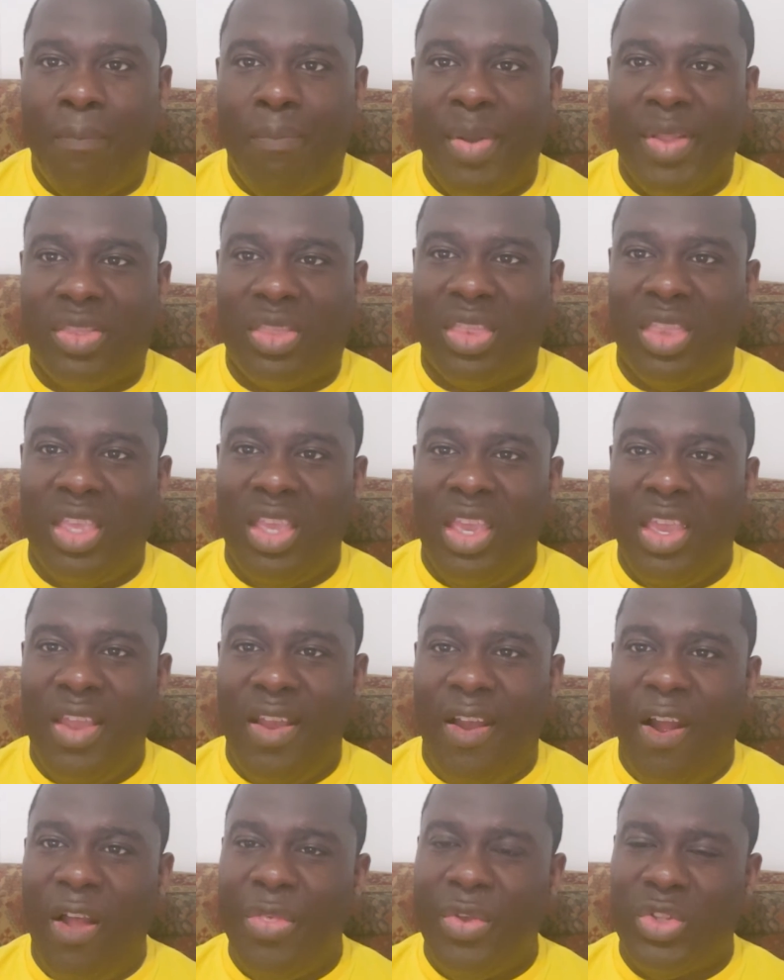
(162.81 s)
But
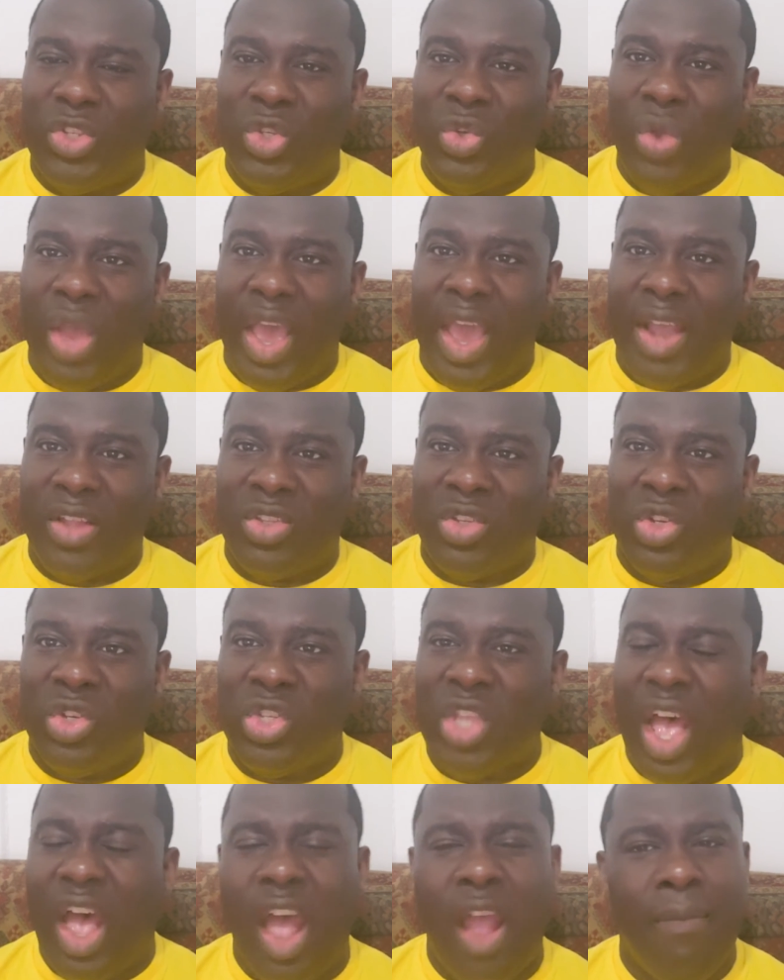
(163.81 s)
the other two
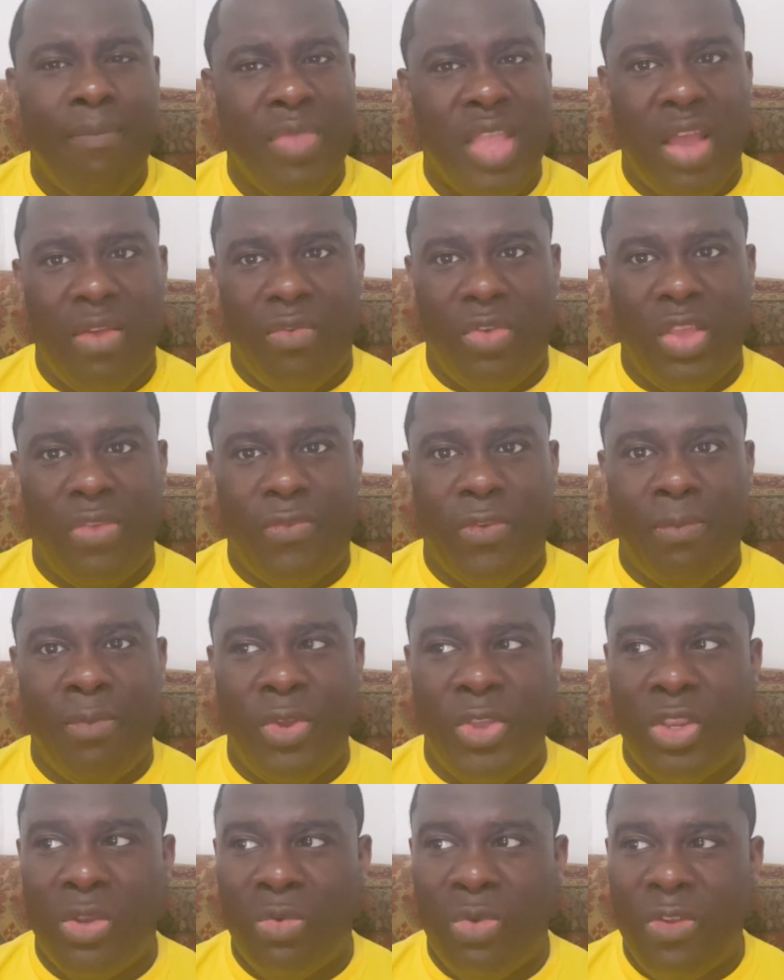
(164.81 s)
actors, I'm not really
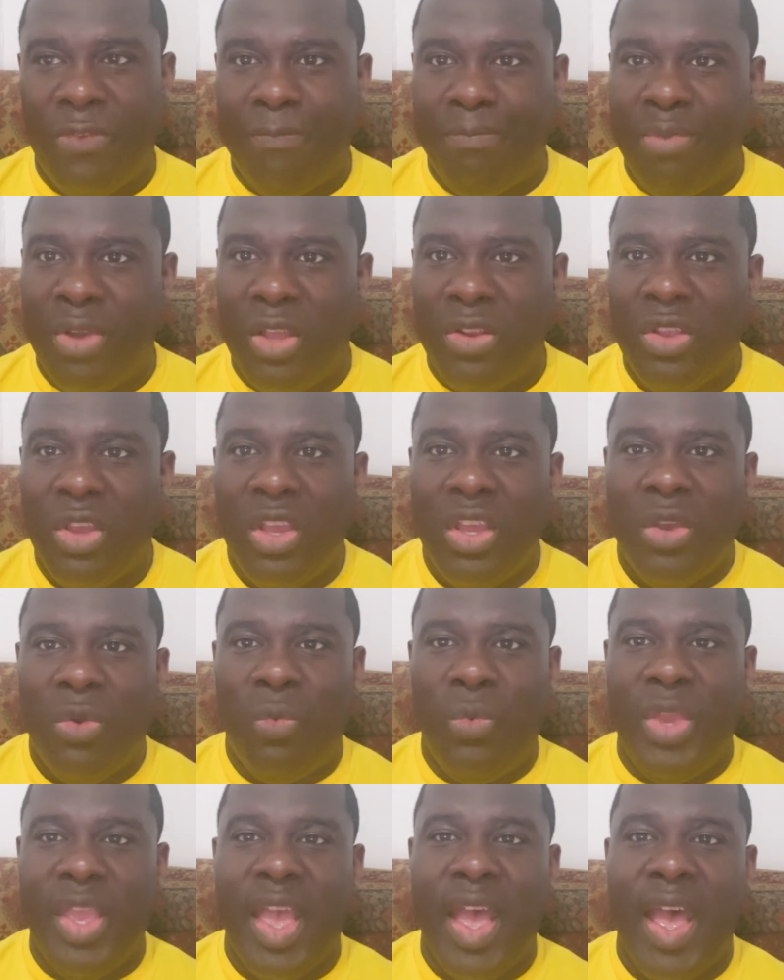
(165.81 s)
familiar with, but
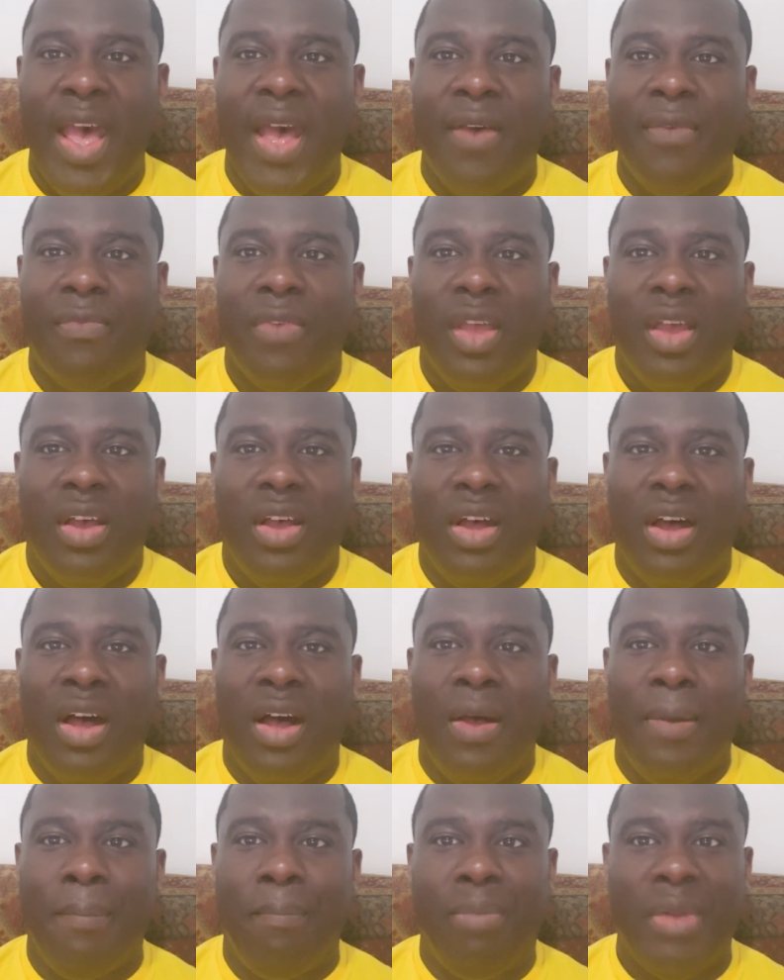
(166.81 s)
we have
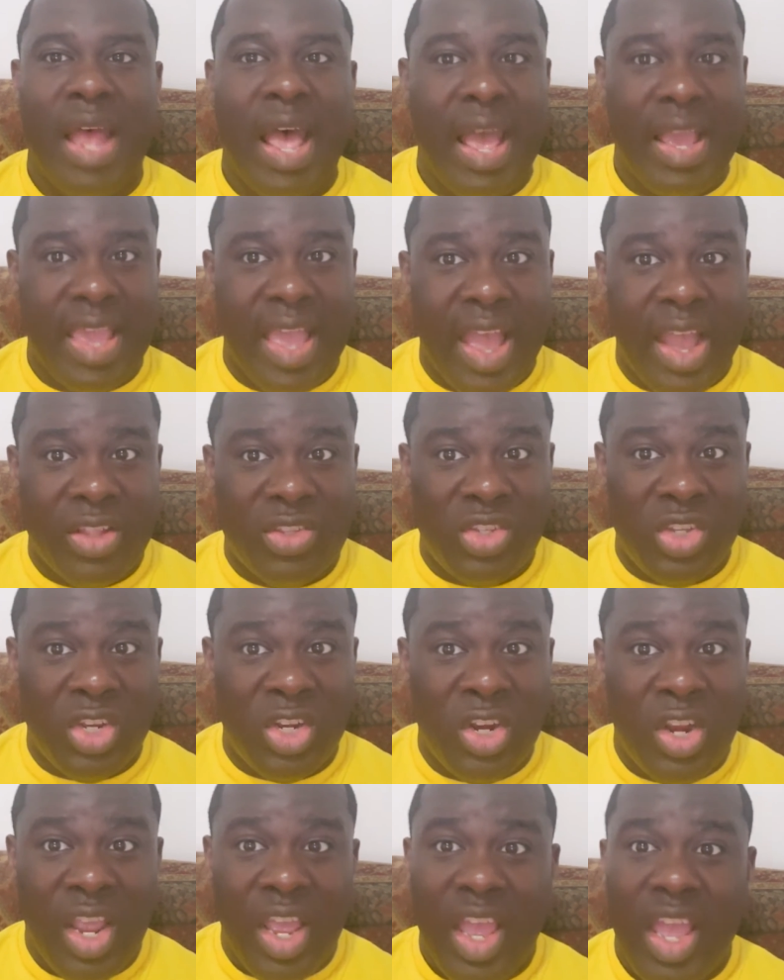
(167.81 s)
a black
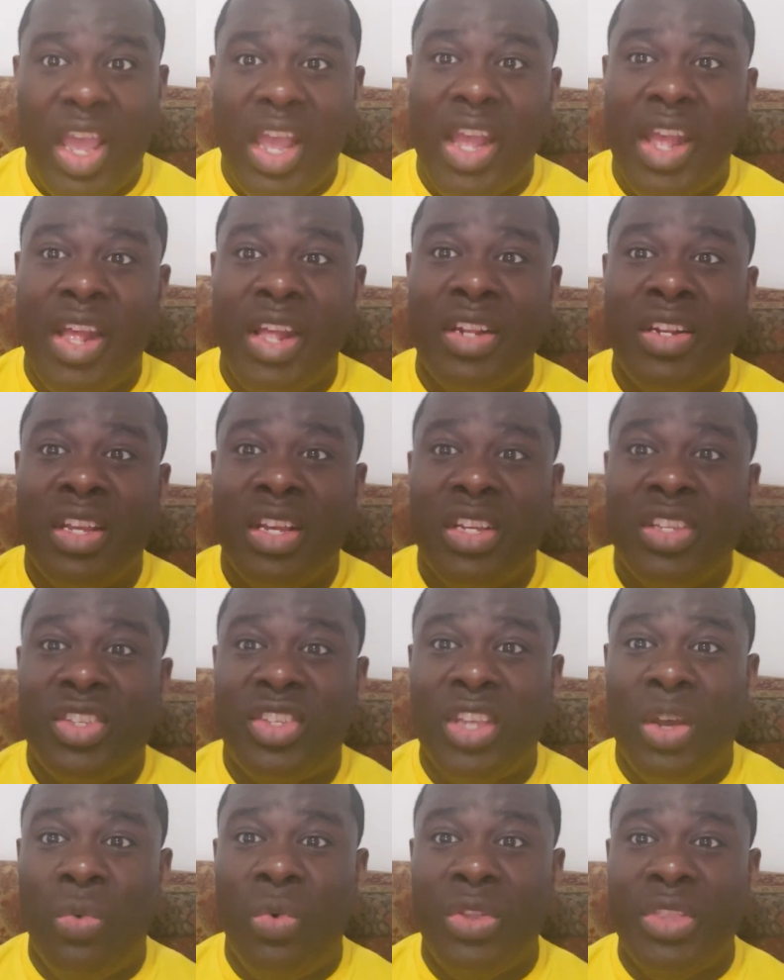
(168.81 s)
actor and
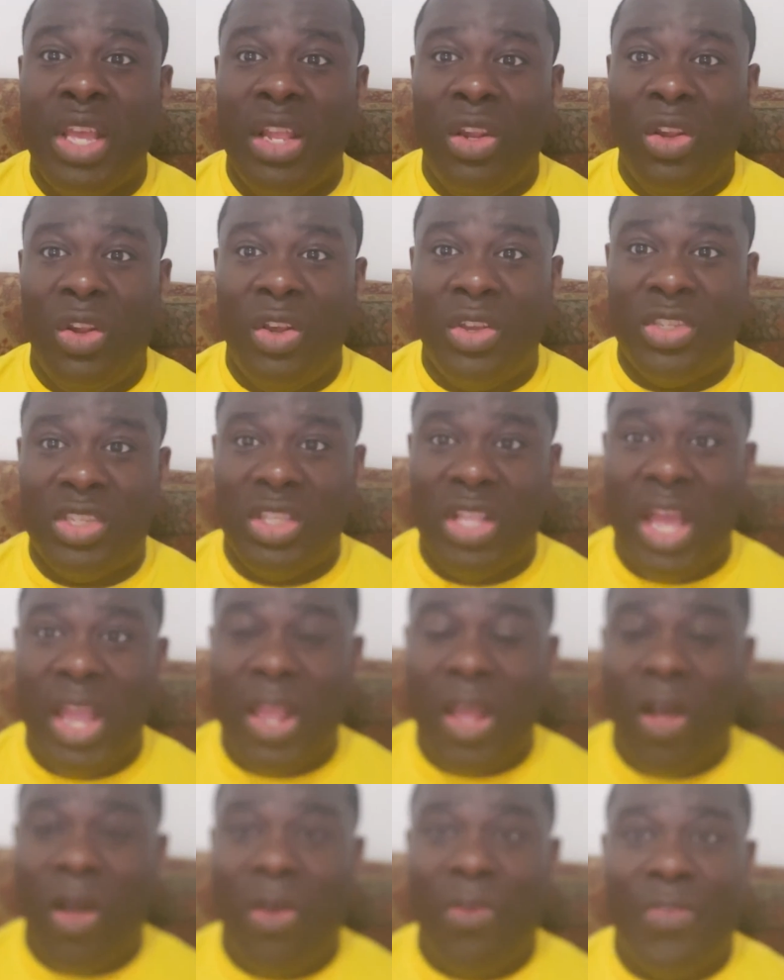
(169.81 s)
someone that looks
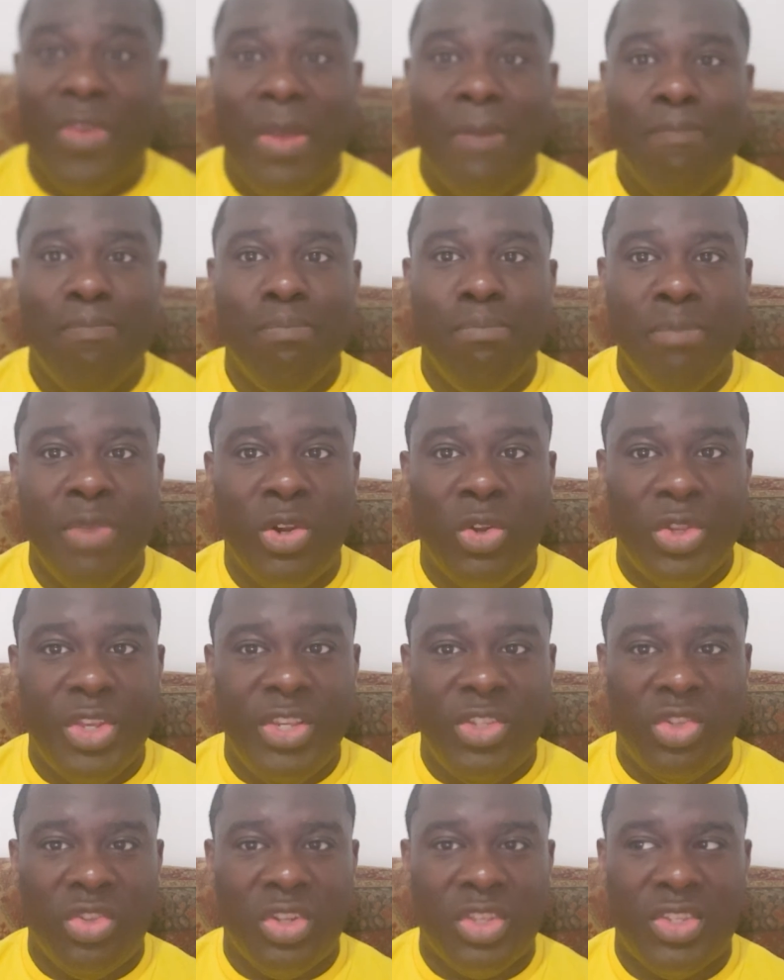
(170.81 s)
like of Middle
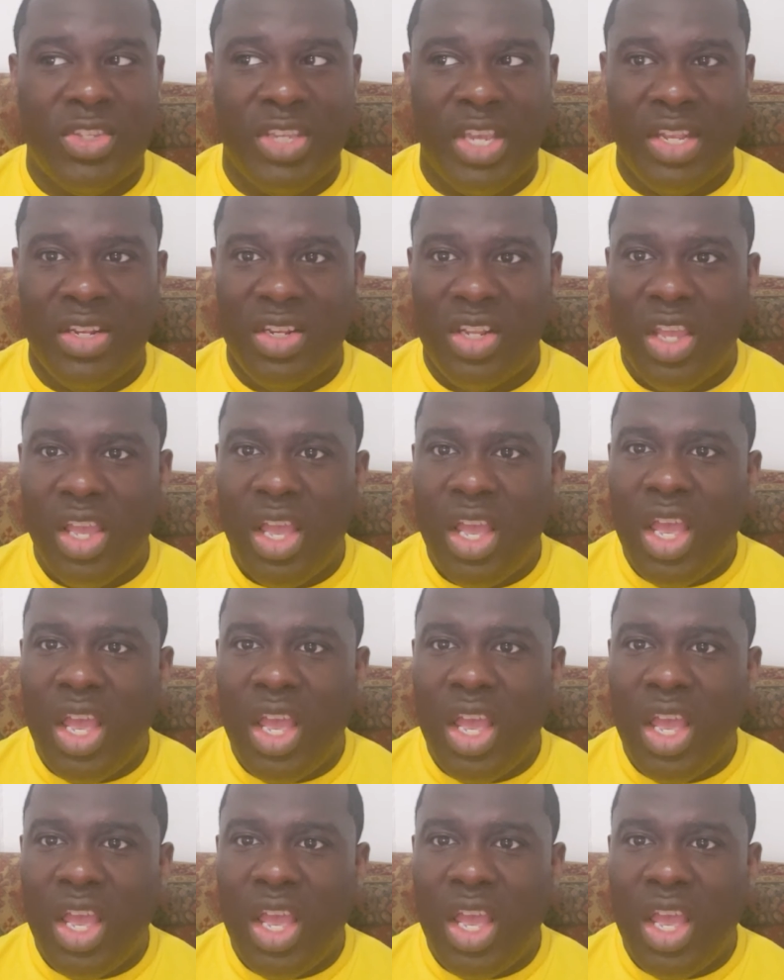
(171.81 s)
Eastern descent.